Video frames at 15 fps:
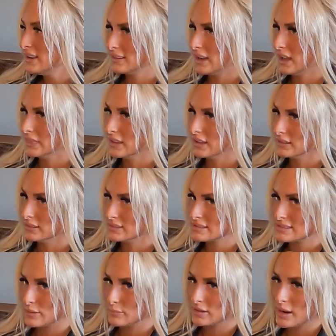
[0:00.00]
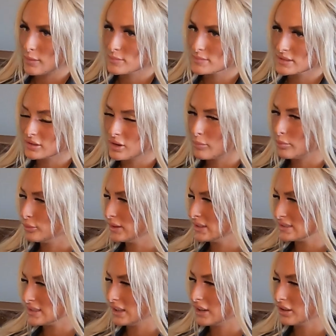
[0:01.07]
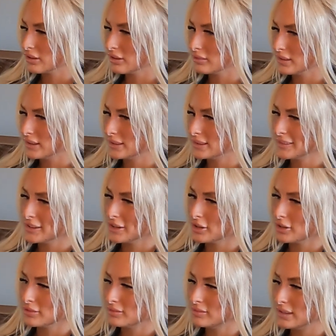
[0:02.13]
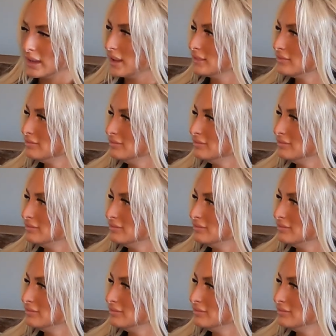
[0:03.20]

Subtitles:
And then sometimes a couple weeks later, like they're dead,